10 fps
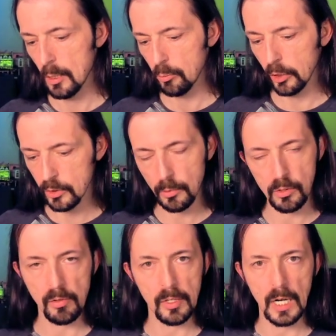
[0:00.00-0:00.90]
Because
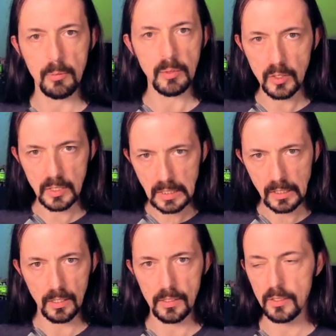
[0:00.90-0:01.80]
most of the time these
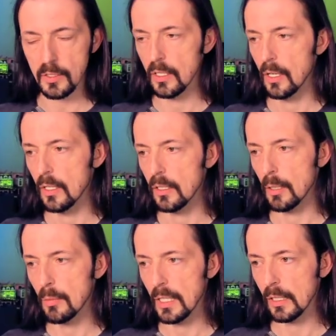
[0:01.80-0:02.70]
details, they
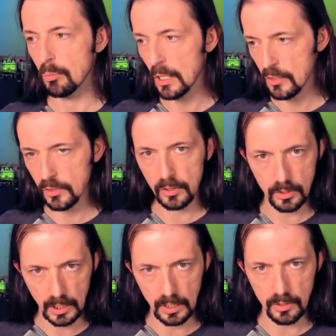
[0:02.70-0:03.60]
make minuscule
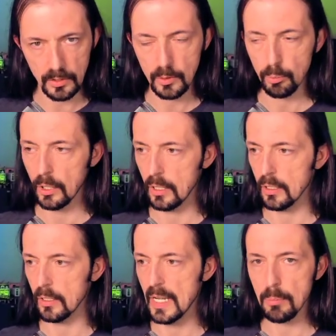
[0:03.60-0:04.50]
changes, but
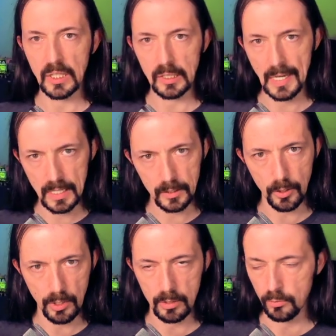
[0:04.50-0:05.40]
adapting the
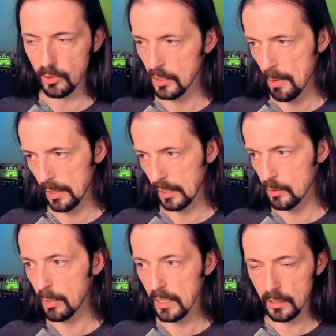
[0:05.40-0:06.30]
algorithm to something that's
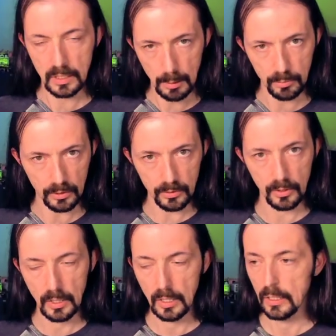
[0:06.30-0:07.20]
better adapted
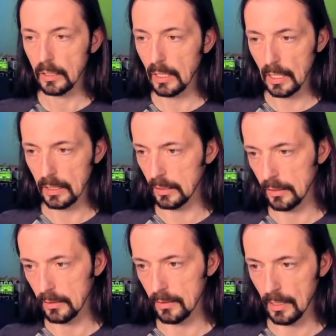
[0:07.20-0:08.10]

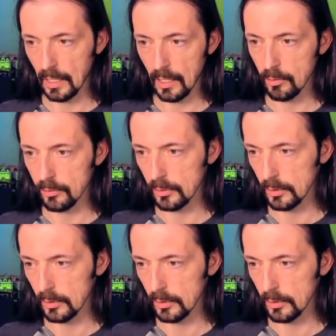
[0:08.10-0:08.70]
can have